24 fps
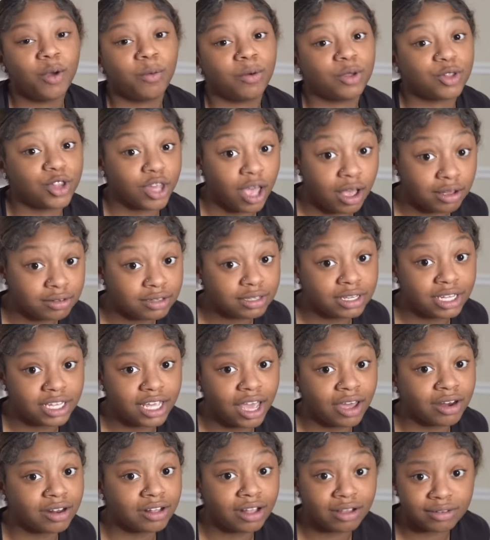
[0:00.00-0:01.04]
Would y'all sneak
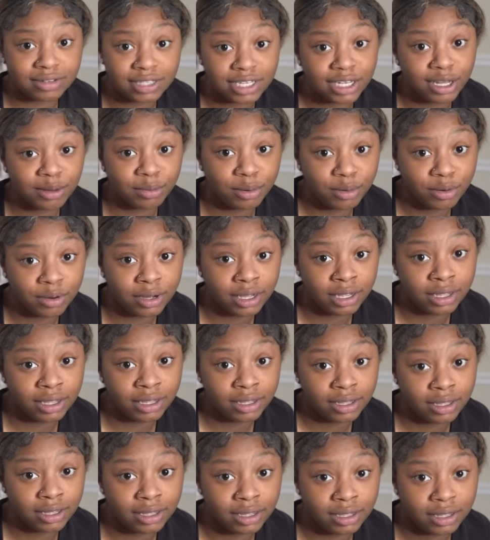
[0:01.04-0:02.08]
out and go see a boy?
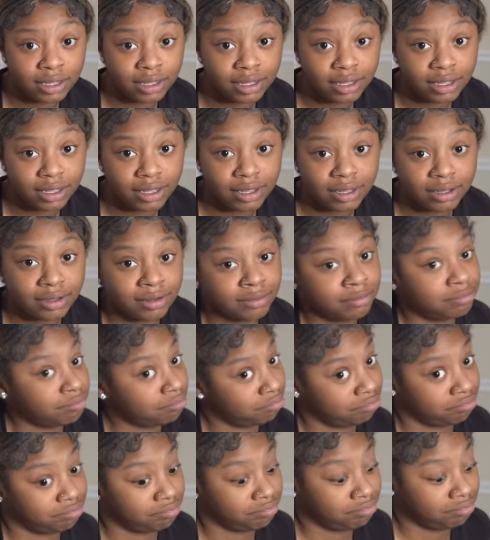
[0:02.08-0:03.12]

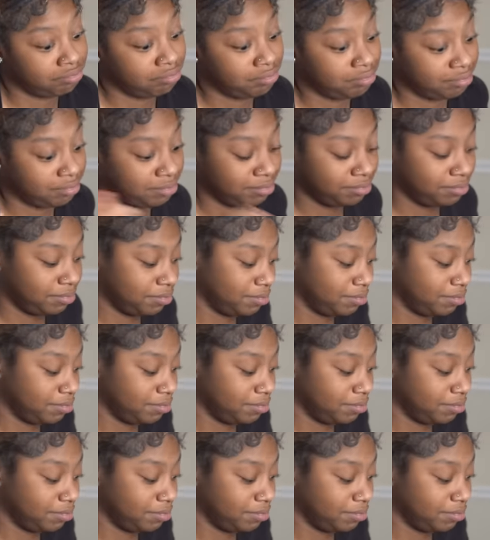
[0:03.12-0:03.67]
Mm.